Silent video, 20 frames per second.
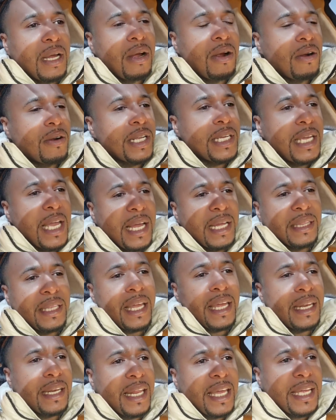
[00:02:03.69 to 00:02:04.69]
I already got
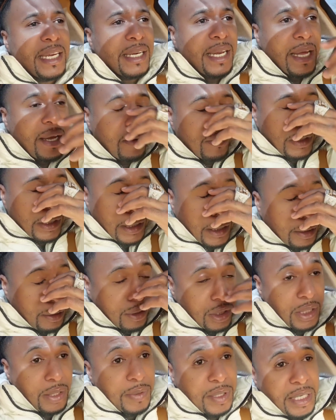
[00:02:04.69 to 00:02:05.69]
that laid down with
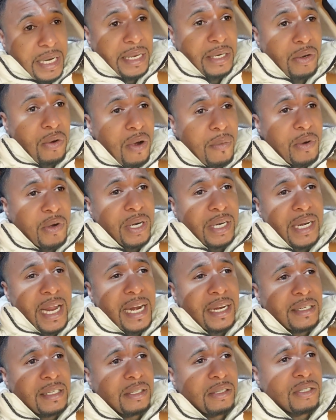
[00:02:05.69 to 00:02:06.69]
dealerships, and I know I'm on a
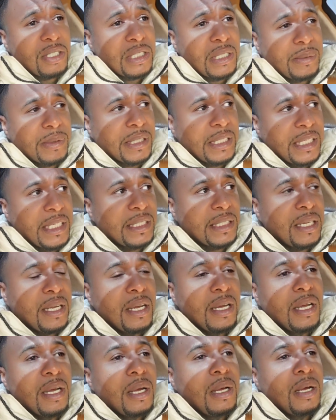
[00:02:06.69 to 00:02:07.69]
lot of dealerships list
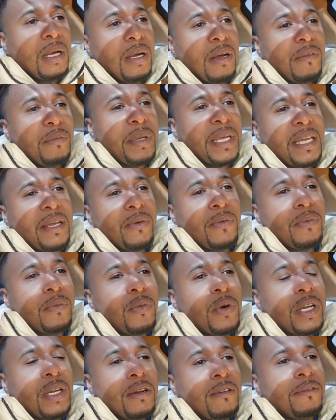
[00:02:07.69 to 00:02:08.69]
of being
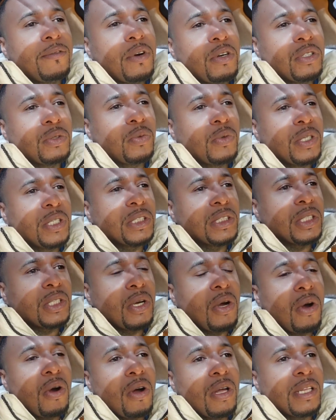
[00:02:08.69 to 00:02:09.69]
one of the first ones to
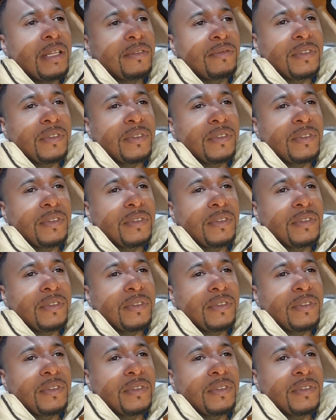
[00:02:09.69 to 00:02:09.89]
call.